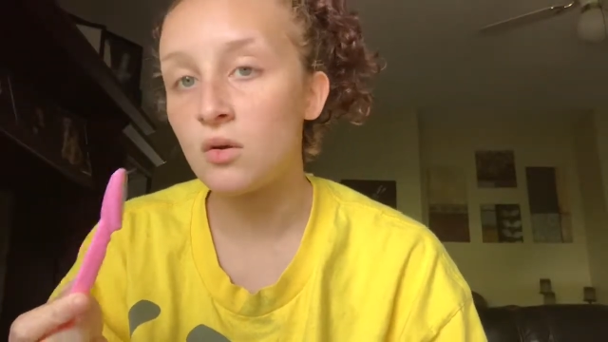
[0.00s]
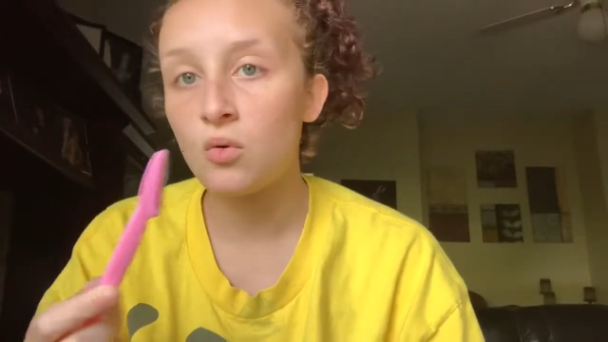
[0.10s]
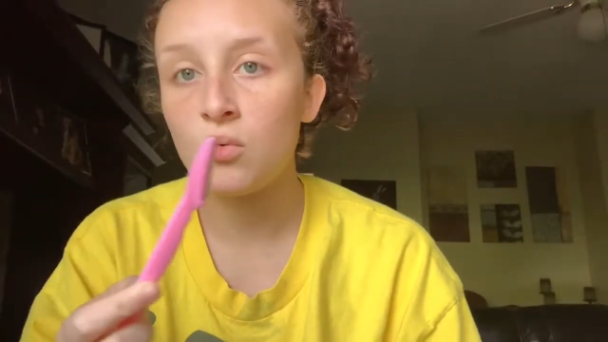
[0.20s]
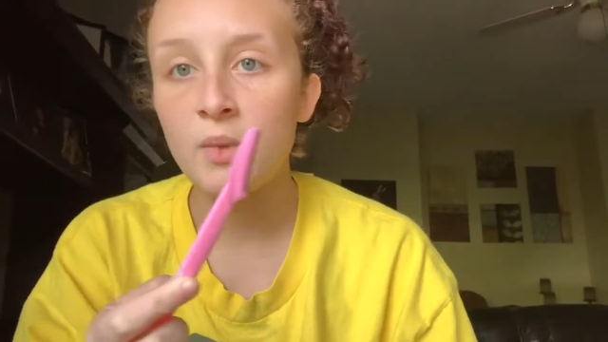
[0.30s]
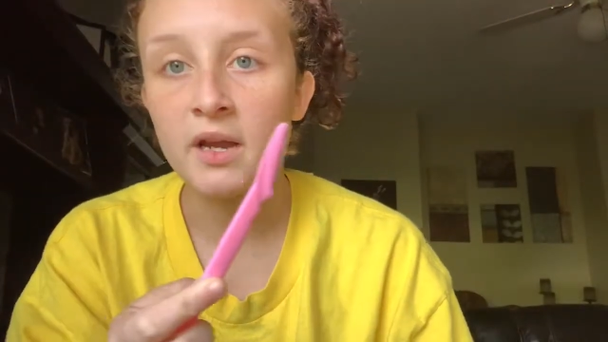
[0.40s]

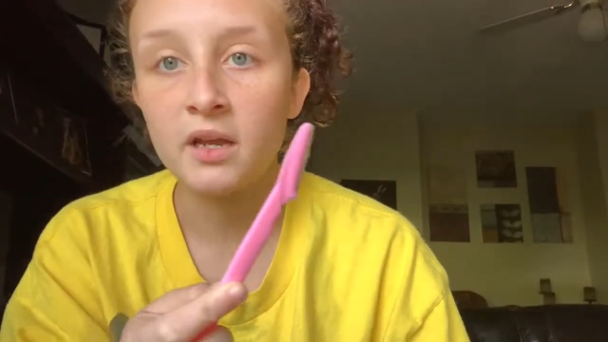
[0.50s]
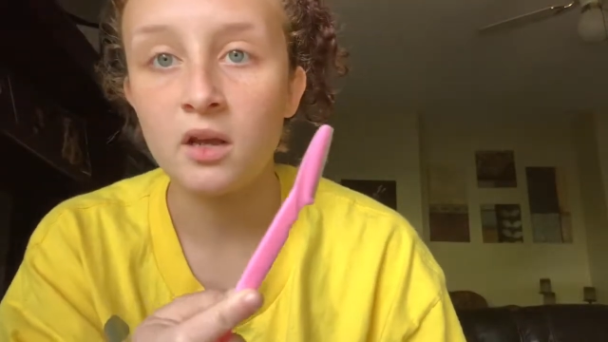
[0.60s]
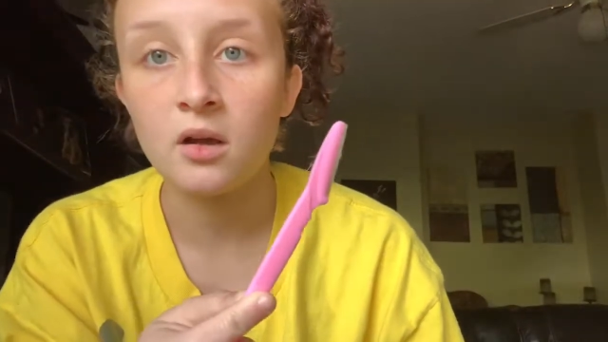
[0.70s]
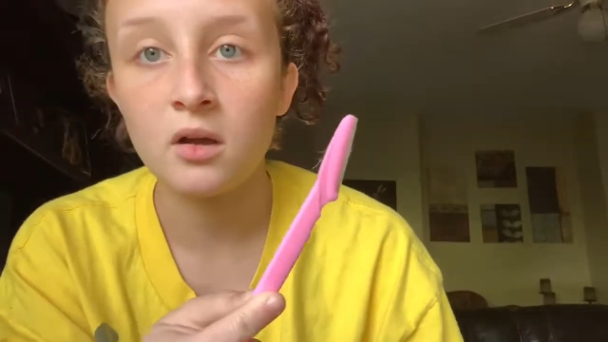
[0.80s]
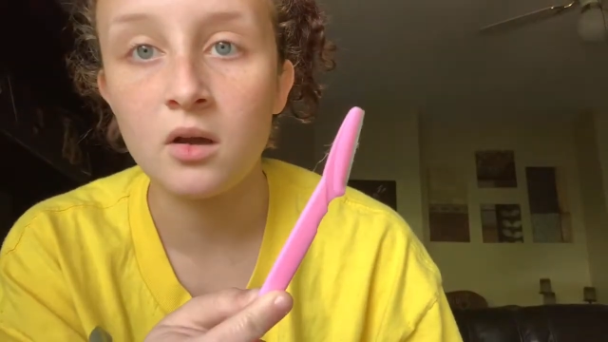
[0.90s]
Oh my
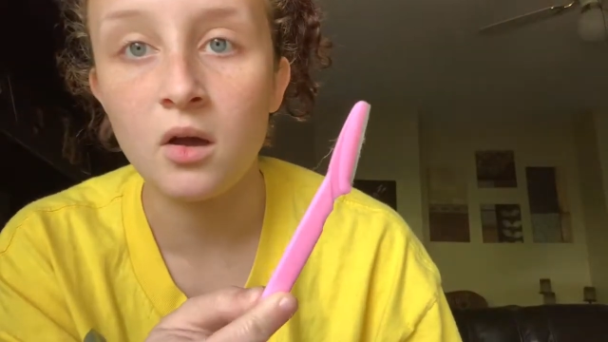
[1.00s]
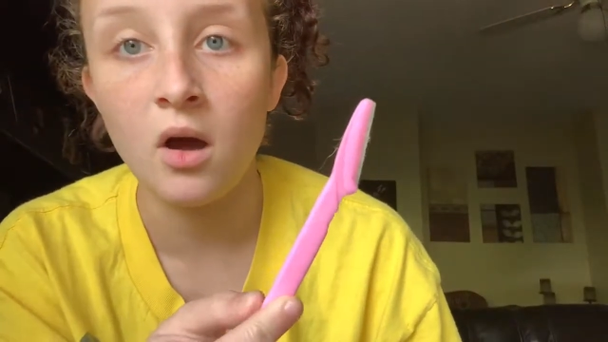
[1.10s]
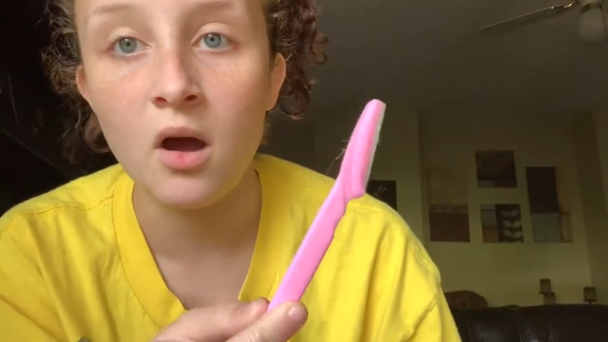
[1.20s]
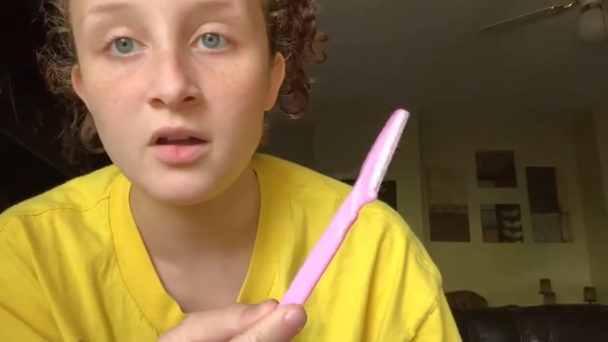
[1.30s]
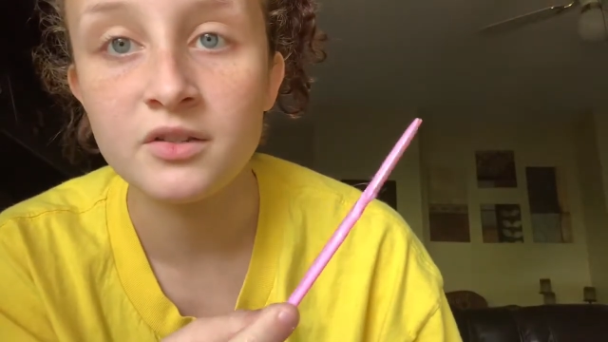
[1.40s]

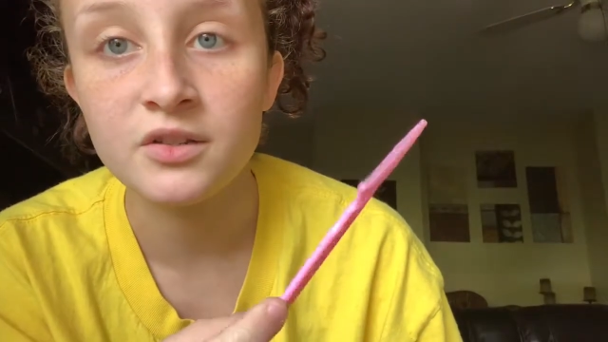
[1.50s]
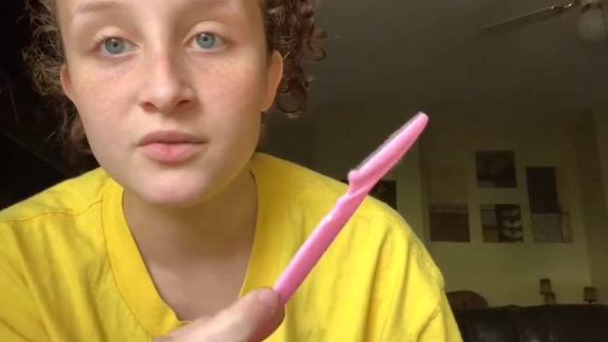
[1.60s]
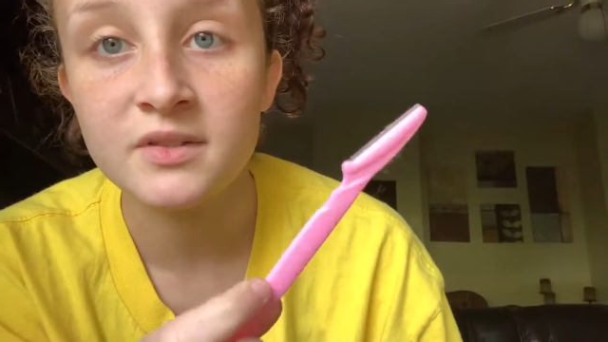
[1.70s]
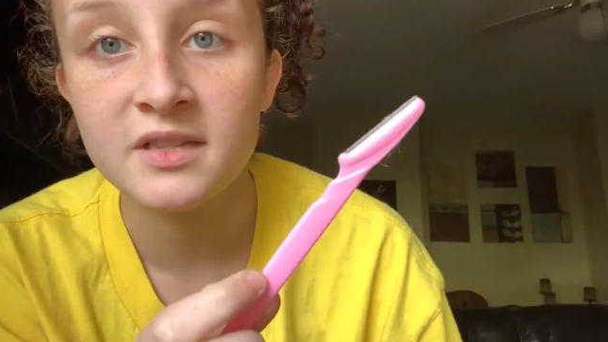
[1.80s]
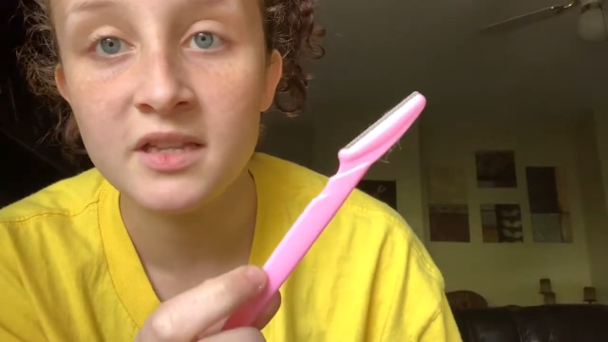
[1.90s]
god, do
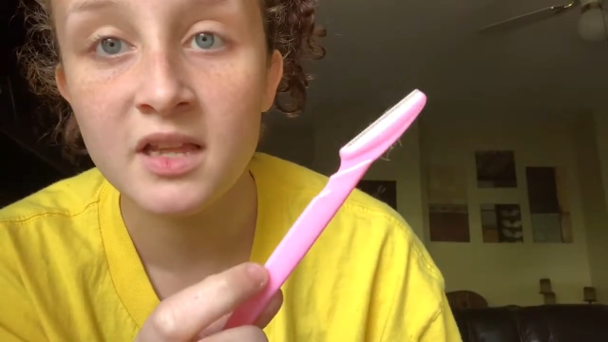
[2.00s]
you see